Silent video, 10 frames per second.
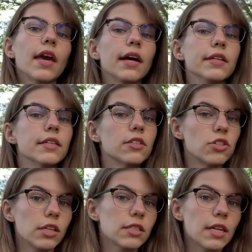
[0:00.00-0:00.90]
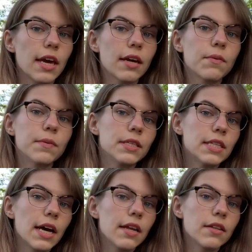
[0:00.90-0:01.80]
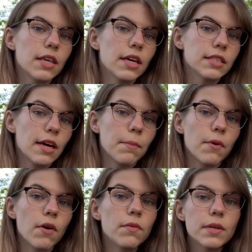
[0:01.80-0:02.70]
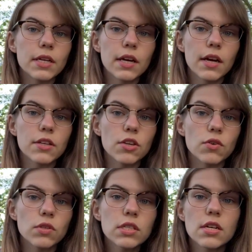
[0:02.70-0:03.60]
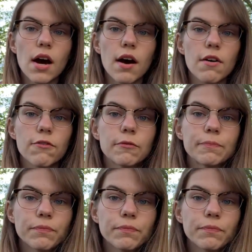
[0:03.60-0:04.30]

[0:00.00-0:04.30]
and just like we set the example we used of